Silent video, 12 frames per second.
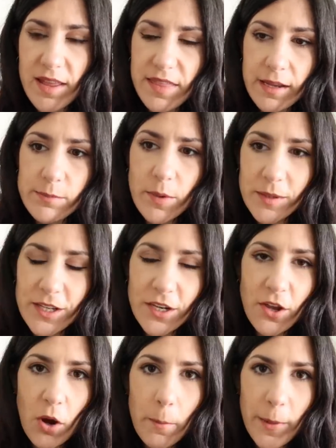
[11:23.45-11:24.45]
I think I'm probably
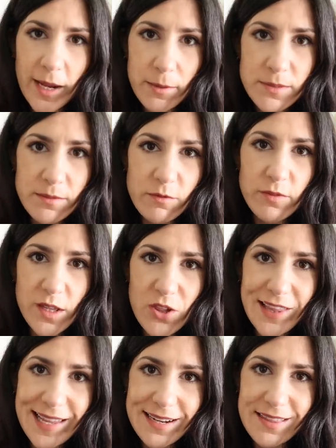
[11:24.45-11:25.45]
gonna go and pick up some
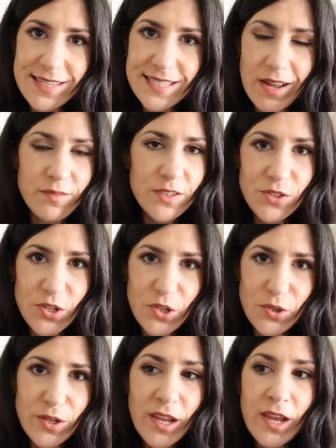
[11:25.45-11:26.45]
fish later this
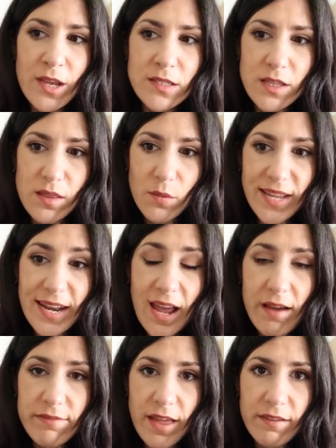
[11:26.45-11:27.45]
afternoon so that we can
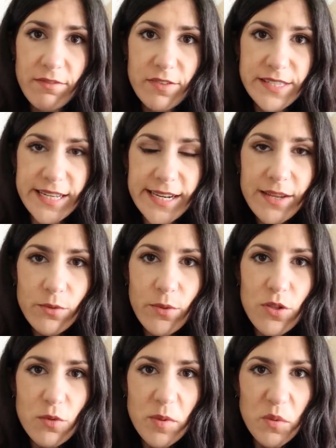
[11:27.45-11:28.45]
have that for dinner,
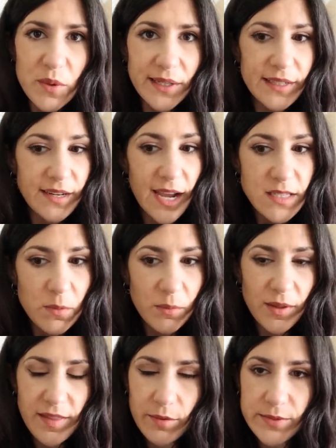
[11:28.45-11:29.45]
which will be really nice,
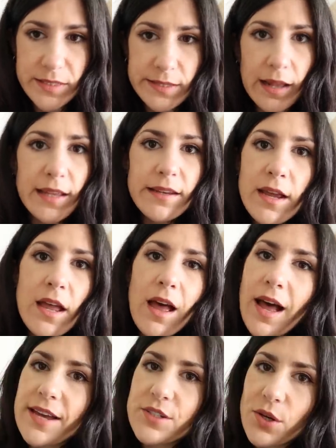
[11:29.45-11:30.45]
probably that with salad.
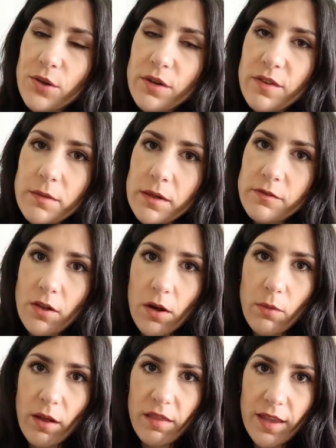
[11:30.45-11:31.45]
I don't know if I'm gonna
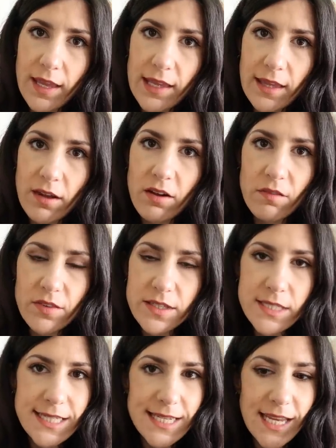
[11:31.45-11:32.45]
vlog while they're here.
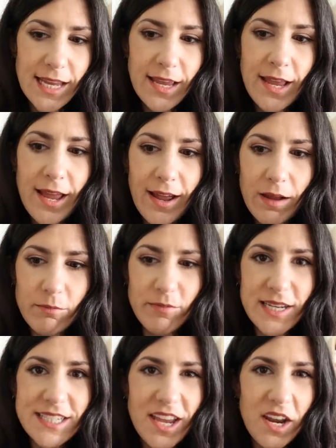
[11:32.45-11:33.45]
Obviously,
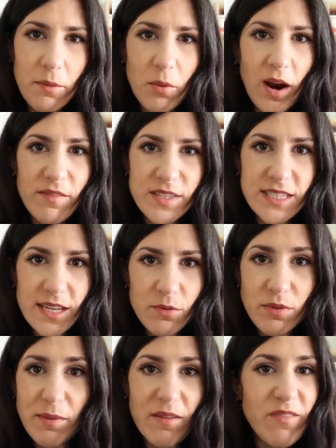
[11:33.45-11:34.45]
maintaining
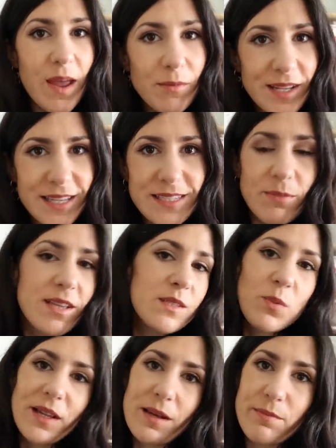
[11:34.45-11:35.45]
privacy with my family is something
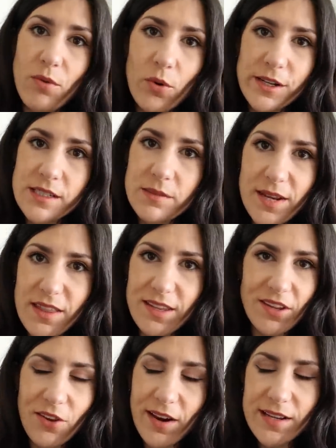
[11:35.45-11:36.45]
that's really important to me, I
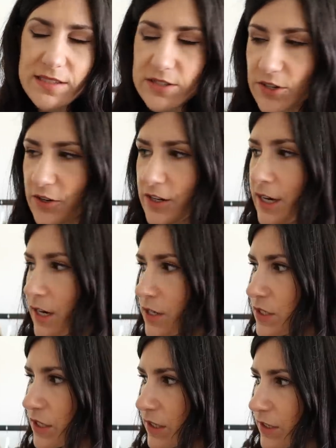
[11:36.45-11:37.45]
think you guys know.
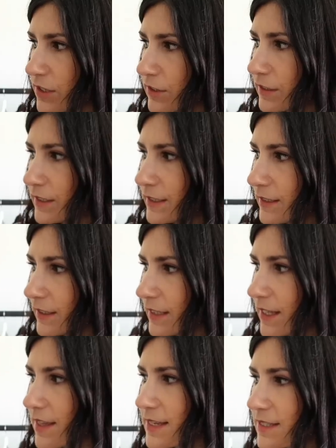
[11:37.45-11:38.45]
So
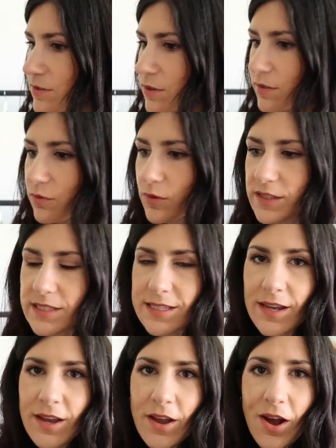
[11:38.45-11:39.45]
yeah, that's sort of
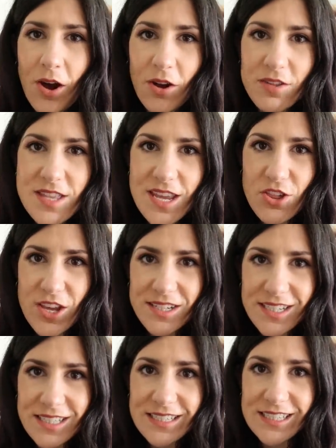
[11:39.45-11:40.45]
what's on the
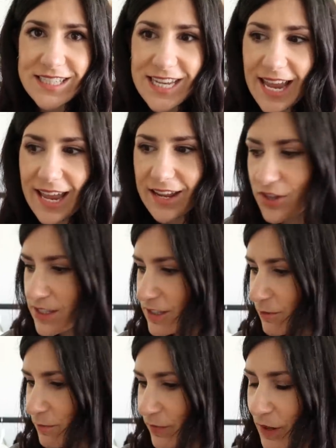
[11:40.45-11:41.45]
agenda today,
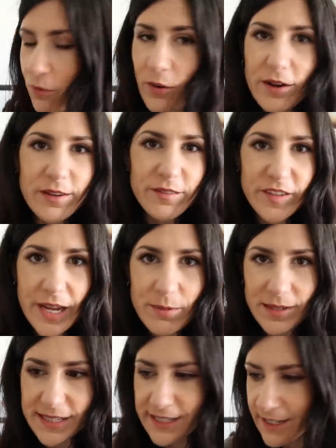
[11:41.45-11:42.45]
just work and
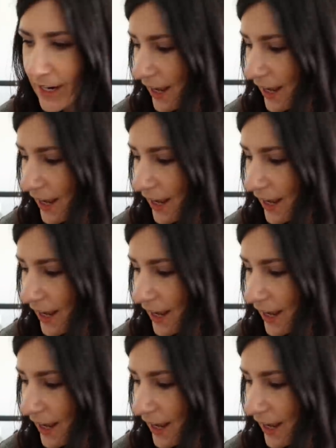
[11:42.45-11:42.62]
family.